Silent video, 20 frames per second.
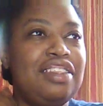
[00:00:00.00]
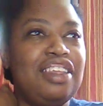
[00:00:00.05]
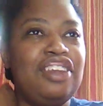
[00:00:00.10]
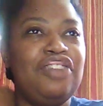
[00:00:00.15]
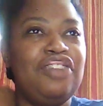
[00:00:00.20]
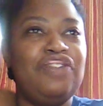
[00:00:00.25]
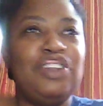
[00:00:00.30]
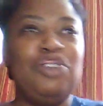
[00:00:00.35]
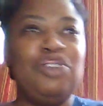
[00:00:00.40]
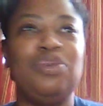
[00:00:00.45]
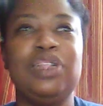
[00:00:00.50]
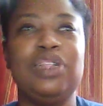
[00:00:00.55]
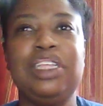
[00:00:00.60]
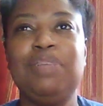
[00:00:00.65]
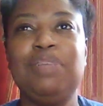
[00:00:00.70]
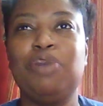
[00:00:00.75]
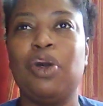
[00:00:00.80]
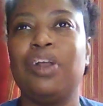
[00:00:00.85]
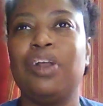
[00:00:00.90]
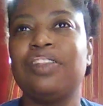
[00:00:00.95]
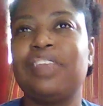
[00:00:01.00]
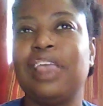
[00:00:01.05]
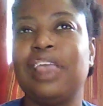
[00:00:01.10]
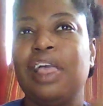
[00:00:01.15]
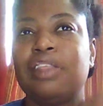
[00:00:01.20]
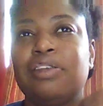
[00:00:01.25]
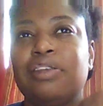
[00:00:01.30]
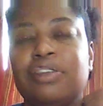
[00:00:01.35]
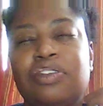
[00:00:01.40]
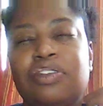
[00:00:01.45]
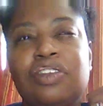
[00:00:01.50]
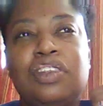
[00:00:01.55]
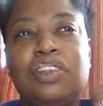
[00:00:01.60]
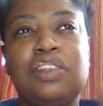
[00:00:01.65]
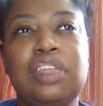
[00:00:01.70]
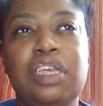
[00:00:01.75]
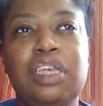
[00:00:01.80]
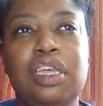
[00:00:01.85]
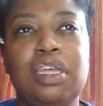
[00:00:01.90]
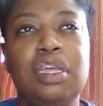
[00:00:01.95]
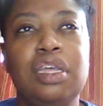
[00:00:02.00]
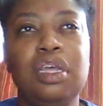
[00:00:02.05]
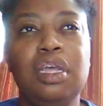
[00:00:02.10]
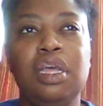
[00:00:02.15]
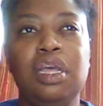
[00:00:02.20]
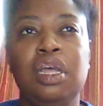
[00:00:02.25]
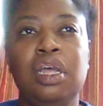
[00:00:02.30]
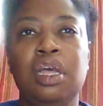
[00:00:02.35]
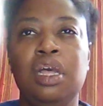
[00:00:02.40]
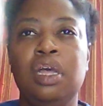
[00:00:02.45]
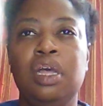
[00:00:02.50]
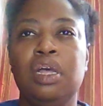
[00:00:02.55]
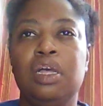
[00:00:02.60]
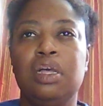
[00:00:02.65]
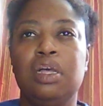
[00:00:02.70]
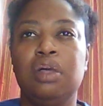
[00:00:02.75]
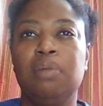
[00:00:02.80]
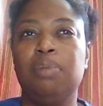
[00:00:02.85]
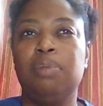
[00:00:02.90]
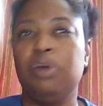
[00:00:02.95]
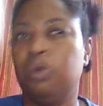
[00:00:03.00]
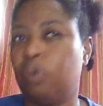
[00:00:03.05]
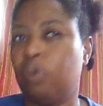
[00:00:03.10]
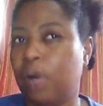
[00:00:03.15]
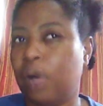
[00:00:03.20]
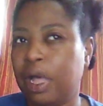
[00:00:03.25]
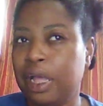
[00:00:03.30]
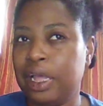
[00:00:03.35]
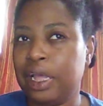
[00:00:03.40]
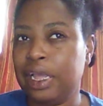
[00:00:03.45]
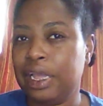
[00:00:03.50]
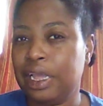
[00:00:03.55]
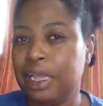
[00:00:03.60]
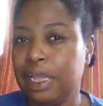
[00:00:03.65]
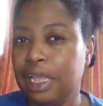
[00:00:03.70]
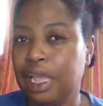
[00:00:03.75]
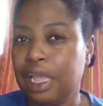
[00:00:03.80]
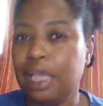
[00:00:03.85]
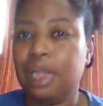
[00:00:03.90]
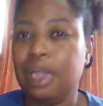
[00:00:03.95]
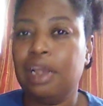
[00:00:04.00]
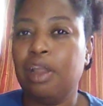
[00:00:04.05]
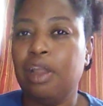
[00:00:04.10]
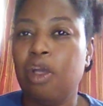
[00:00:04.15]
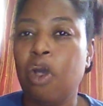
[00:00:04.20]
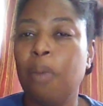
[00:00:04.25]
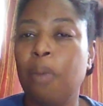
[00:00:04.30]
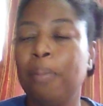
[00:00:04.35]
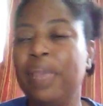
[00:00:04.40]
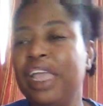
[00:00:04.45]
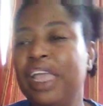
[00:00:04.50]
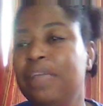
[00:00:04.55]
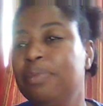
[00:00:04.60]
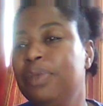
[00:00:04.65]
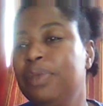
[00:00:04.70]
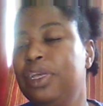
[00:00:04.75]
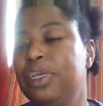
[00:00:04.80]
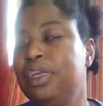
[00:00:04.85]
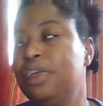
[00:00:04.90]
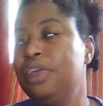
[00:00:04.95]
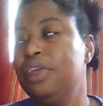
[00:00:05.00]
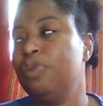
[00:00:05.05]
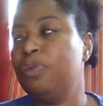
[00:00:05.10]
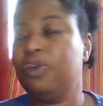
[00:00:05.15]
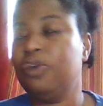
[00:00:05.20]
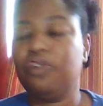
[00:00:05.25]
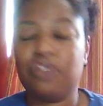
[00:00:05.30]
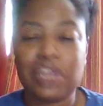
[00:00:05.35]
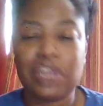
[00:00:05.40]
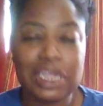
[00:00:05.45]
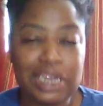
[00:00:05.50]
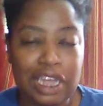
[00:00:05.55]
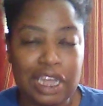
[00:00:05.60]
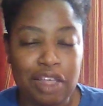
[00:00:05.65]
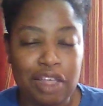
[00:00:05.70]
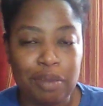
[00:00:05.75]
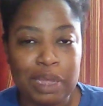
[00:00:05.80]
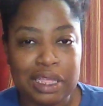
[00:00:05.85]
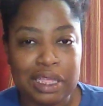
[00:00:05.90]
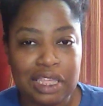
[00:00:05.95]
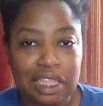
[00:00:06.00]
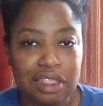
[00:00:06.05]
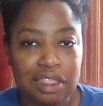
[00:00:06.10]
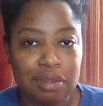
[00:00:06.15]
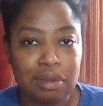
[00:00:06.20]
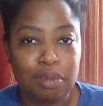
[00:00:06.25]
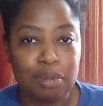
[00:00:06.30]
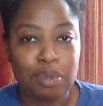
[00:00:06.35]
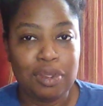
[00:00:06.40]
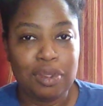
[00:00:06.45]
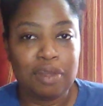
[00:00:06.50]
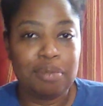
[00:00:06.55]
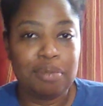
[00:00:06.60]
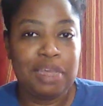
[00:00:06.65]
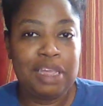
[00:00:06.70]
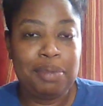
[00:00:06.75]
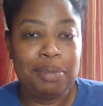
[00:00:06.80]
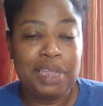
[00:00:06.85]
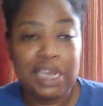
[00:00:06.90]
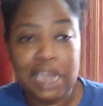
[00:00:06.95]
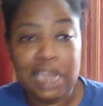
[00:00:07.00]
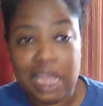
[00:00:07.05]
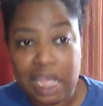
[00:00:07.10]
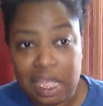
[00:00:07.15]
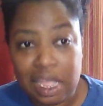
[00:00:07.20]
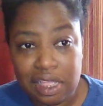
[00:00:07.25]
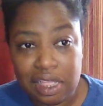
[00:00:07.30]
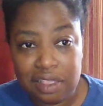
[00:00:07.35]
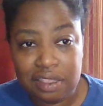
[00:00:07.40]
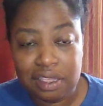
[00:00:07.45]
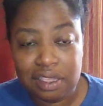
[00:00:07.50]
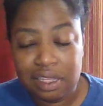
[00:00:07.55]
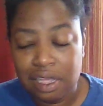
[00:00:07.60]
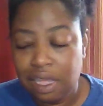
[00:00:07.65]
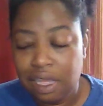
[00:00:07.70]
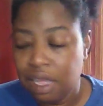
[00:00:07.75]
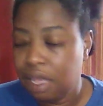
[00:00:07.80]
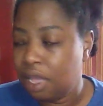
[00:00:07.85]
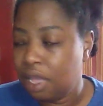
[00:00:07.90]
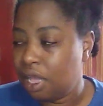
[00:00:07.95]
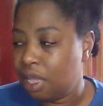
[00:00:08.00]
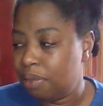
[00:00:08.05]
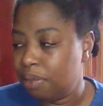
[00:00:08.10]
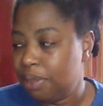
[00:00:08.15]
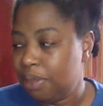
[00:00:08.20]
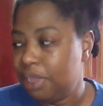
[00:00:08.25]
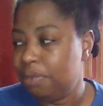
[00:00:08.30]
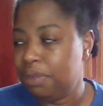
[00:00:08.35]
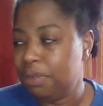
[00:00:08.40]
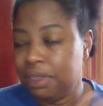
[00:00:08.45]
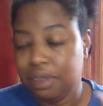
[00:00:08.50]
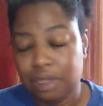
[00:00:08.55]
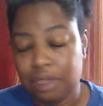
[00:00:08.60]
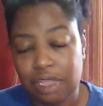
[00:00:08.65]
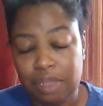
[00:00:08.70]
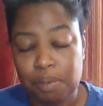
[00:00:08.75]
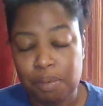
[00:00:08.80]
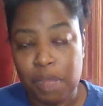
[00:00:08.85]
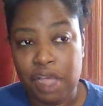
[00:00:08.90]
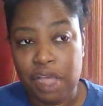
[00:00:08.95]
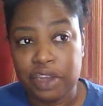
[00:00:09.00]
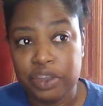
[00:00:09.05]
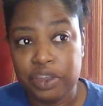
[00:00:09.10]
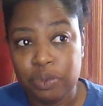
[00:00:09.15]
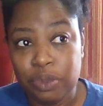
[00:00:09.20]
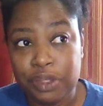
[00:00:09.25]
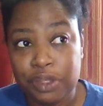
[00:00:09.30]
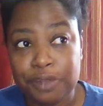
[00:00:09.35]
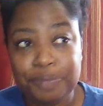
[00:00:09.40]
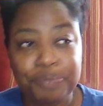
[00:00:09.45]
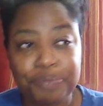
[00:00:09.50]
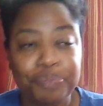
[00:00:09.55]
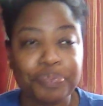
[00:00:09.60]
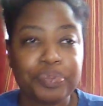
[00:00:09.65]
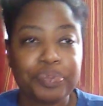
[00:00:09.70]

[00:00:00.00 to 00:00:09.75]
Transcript: individually, but all together it's just like, well, why? And maybe we'll find out by the end of the book, maybe not. Maybe Imani will.